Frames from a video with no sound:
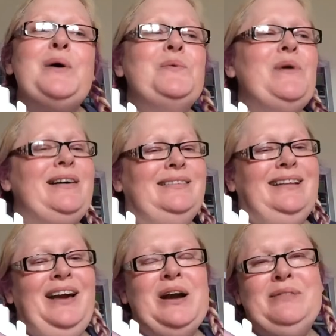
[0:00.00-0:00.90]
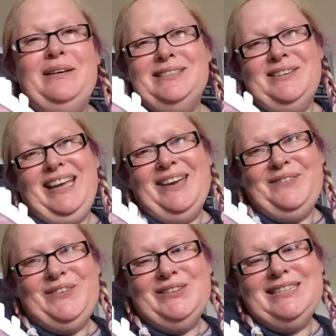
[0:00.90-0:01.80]
Well, I hope that was
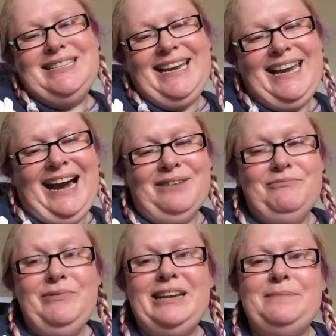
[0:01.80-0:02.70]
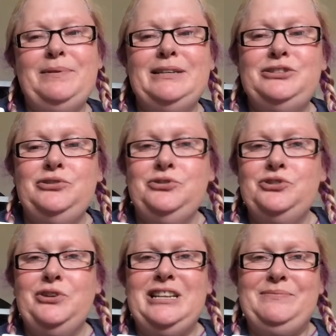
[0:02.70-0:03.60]
okay for you today. I'm really pleased you
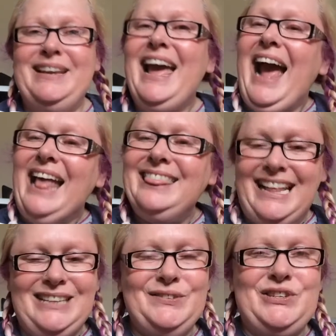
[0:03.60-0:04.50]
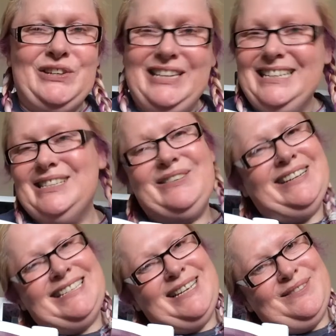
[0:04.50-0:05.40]
joined me, and thanks for tuning in to
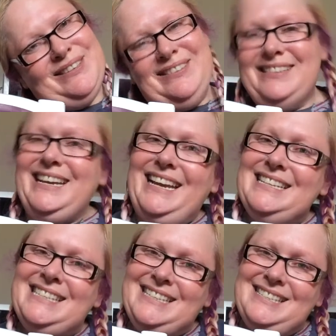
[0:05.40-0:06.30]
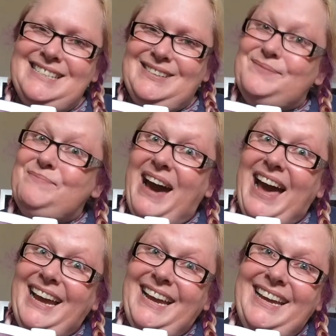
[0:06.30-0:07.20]
Quick Tips of the Day. See you soon.
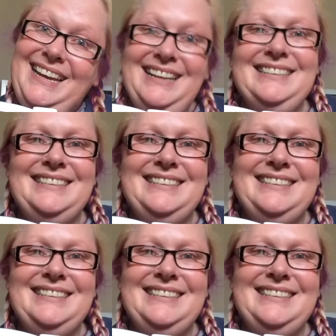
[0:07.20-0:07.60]
Bye.